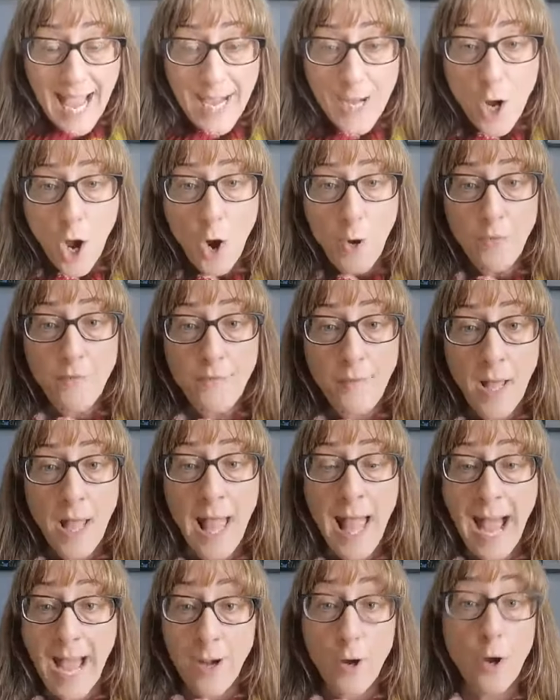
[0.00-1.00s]
I know
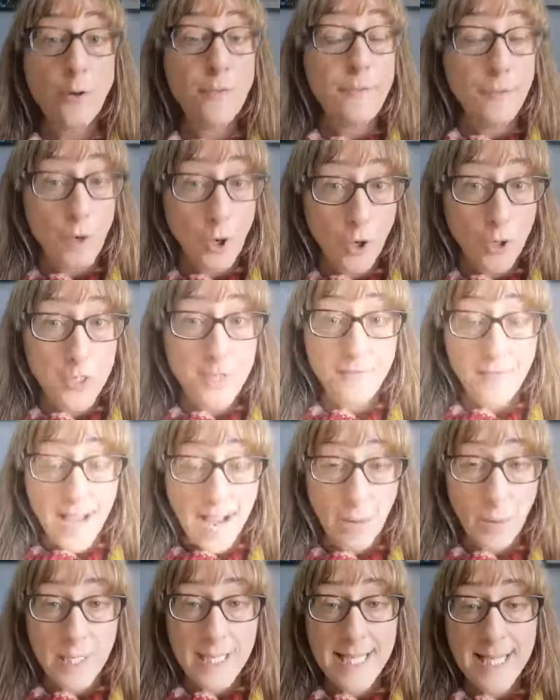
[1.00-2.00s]
I know for us,
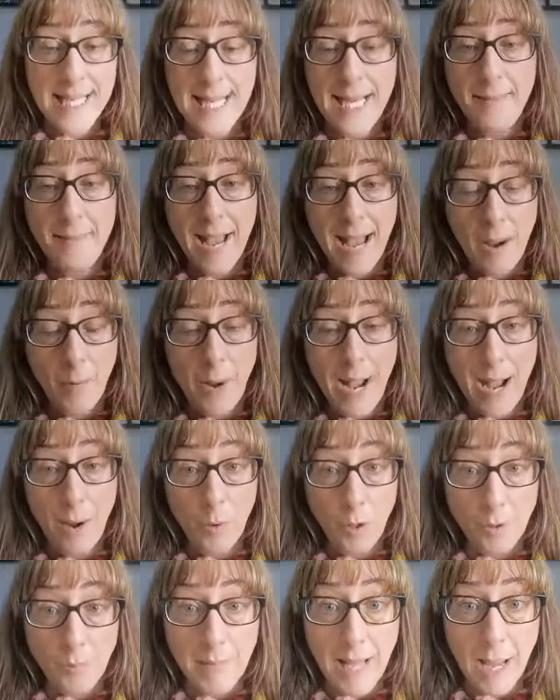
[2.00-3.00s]
for our team, our,
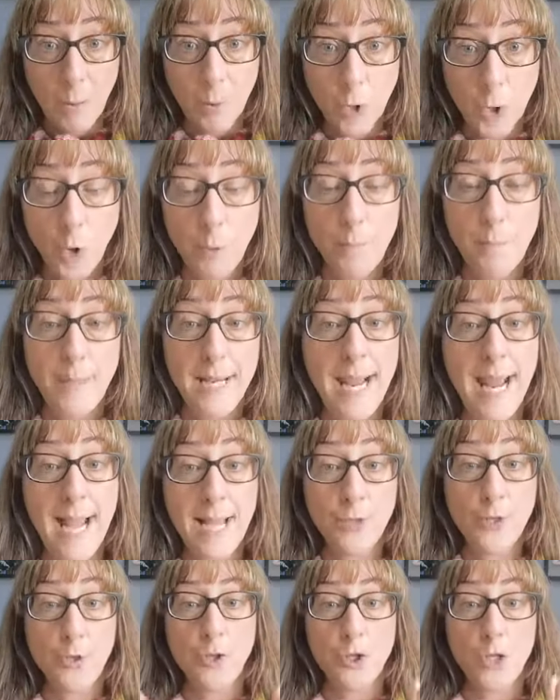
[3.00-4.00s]
our, our company
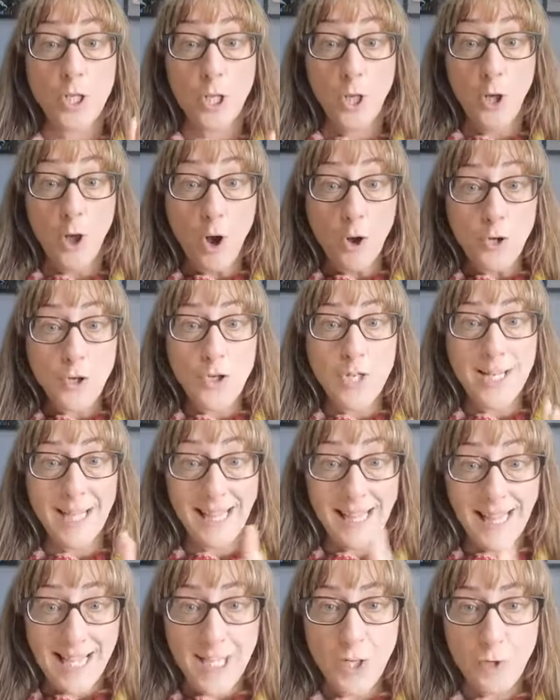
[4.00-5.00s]
has just
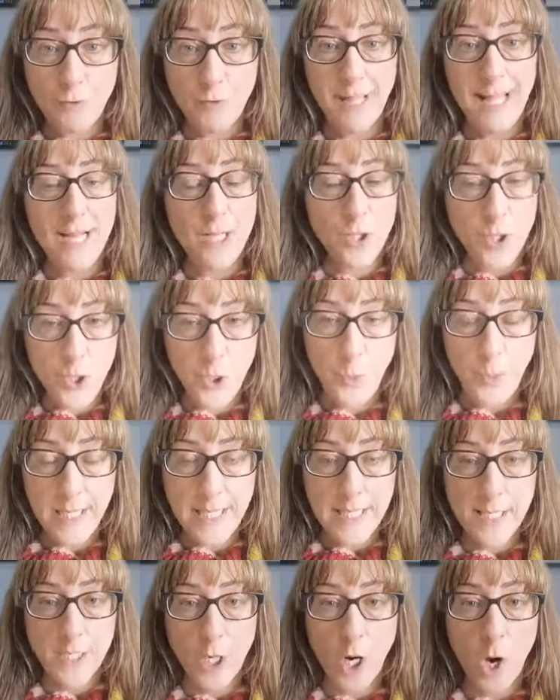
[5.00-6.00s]
launched literally two
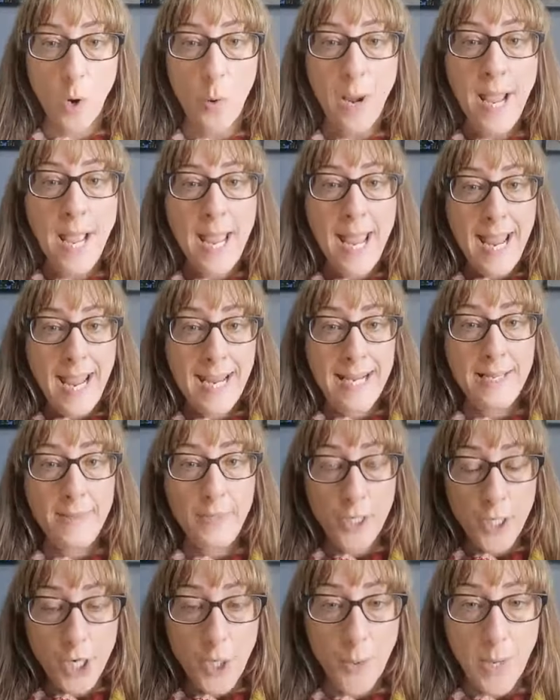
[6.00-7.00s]
weeks ago
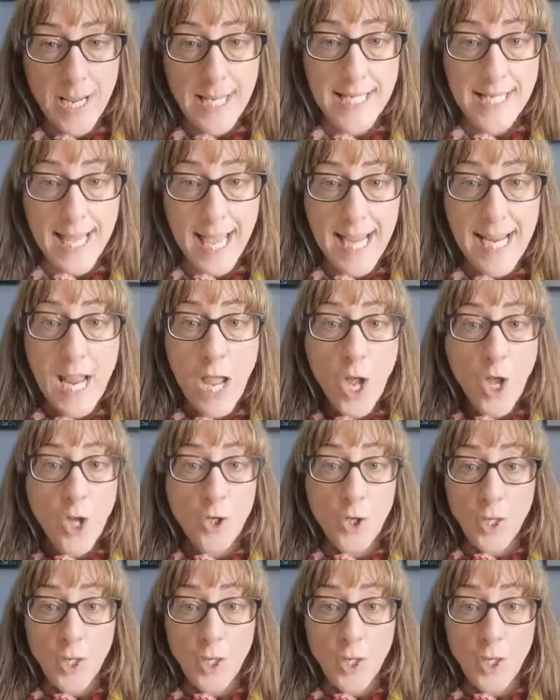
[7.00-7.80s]
in the USA.